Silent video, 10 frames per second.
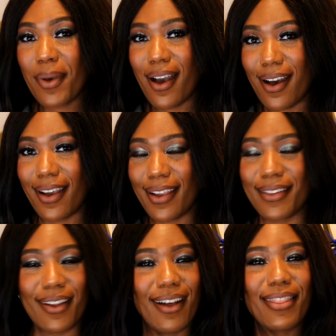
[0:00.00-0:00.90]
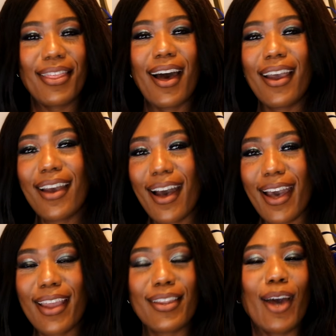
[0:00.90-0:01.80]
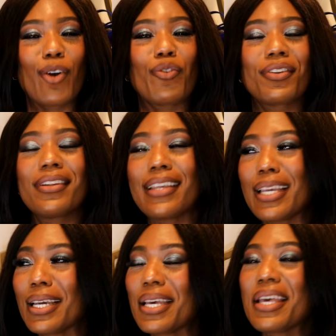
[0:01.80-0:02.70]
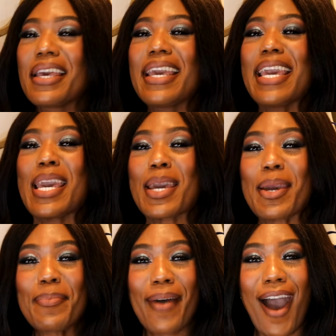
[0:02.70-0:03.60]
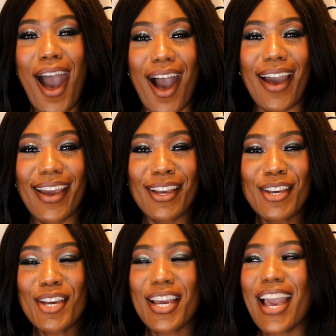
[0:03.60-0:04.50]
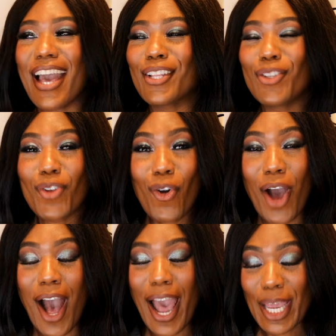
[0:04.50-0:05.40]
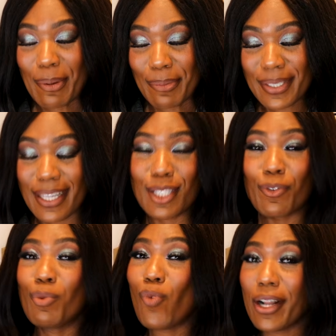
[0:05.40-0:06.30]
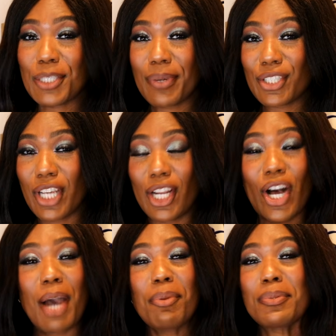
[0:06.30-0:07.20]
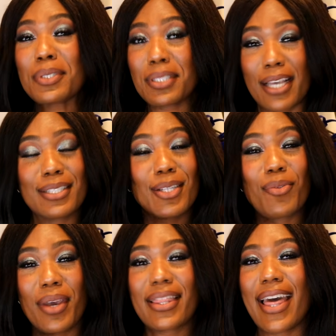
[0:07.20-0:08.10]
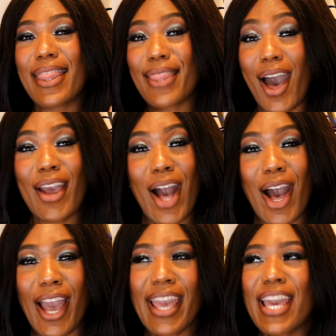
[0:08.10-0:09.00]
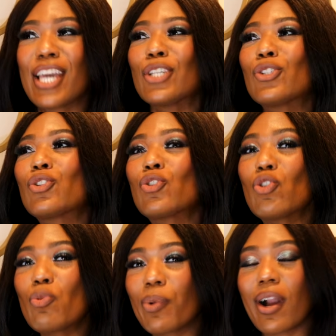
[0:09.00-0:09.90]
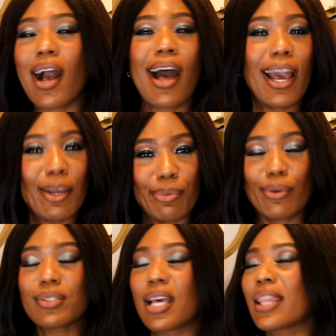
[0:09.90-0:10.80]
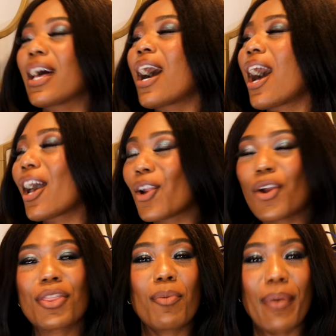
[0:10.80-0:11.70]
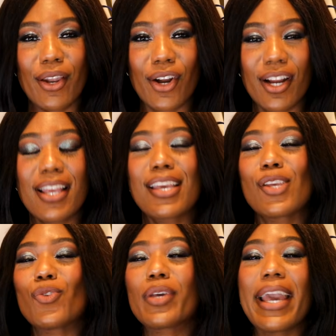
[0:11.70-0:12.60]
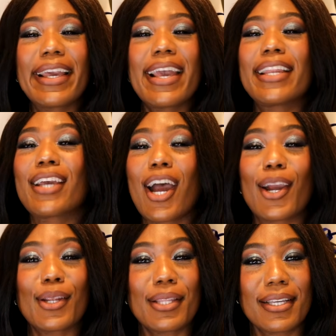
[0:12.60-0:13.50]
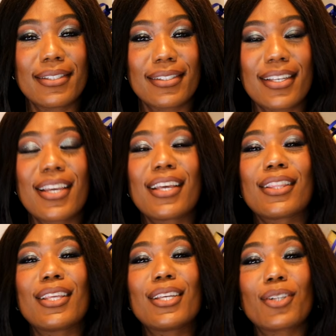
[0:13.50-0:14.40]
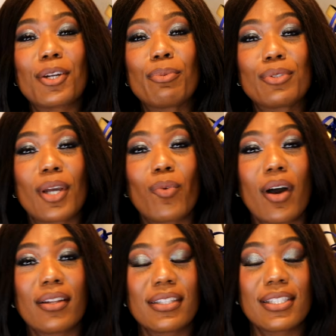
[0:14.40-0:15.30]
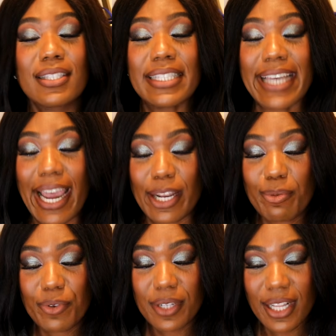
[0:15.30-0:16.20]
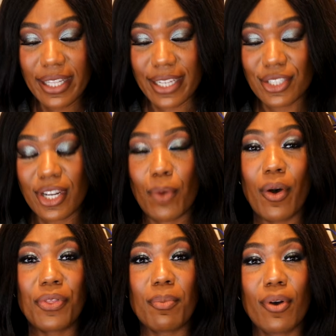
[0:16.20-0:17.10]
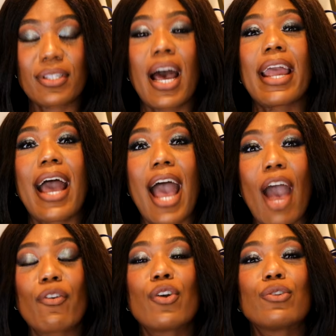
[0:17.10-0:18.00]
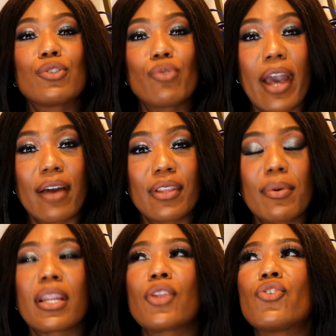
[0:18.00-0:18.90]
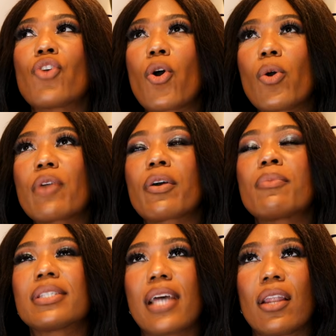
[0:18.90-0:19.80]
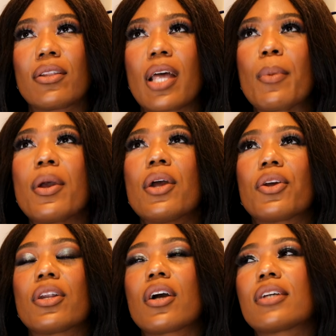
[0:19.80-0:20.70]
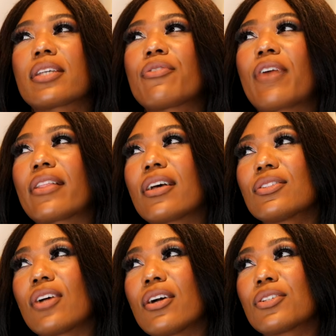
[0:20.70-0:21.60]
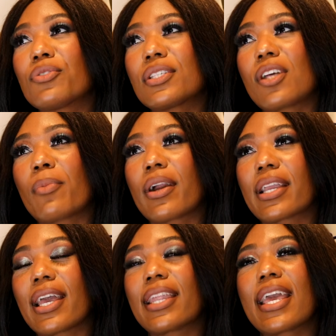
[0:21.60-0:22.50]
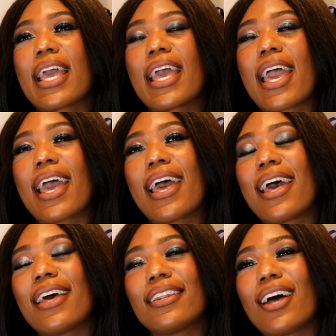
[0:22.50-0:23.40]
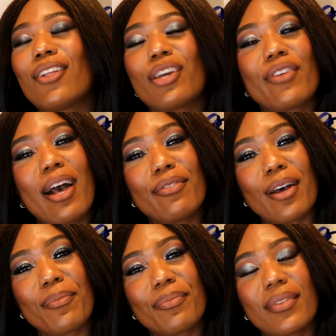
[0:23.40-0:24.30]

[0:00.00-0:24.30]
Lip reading: high, not thigh high, not over the knee, hip high. And you know, I am obsessed. If you've been watching my channel, I'm obsessed with thigh high, super high boots. At the higher, the better. You can't get any higher than these. These are the boots I want. This is the item from the collection that I want the most. I have to have them. And I know if I miss out on them, they're gonna cost like $5,000 on the resale market, and I'll never have them.